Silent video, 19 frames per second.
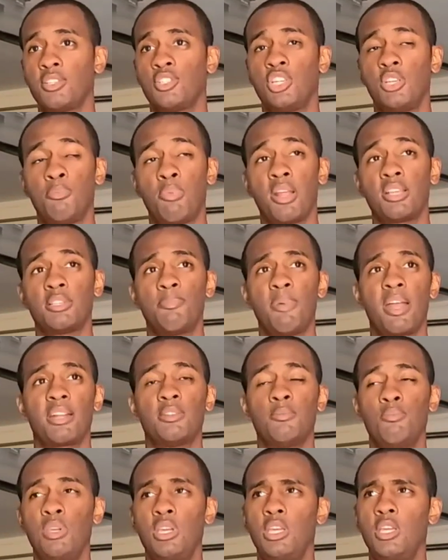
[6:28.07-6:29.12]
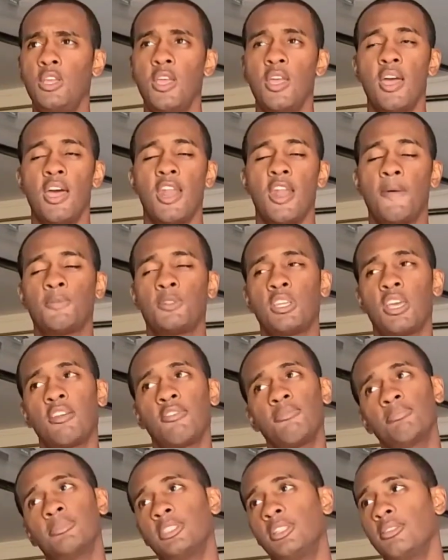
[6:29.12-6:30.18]
She brings it back to me. I was
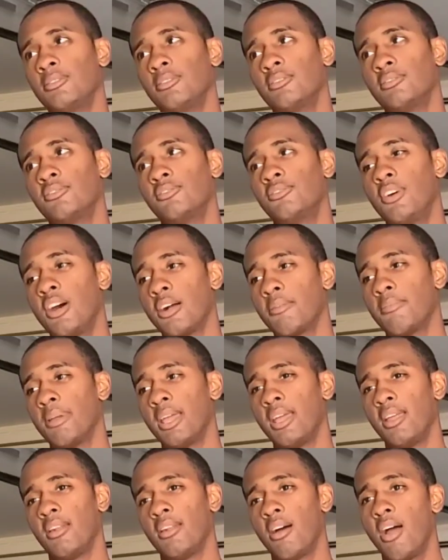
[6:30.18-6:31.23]
like, fuck, man.